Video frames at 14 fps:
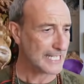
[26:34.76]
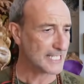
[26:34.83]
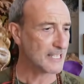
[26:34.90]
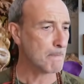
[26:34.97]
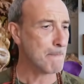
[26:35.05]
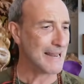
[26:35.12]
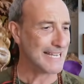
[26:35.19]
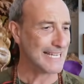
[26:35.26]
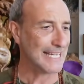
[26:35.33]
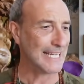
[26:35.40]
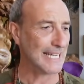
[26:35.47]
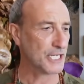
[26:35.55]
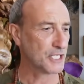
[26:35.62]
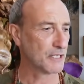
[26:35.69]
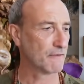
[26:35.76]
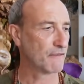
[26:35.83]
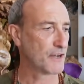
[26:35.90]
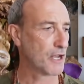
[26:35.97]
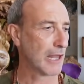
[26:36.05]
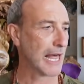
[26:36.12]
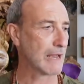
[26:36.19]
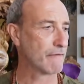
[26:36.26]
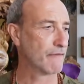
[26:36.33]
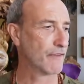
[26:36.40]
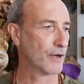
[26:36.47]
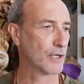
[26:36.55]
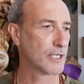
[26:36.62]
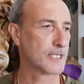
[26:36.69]
It's the medication for your life
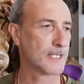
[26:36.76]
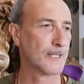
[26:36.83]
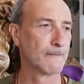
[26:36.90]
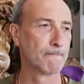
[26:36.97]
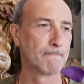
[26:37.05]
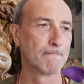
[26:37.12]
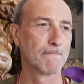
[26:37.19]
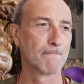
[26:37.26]
force.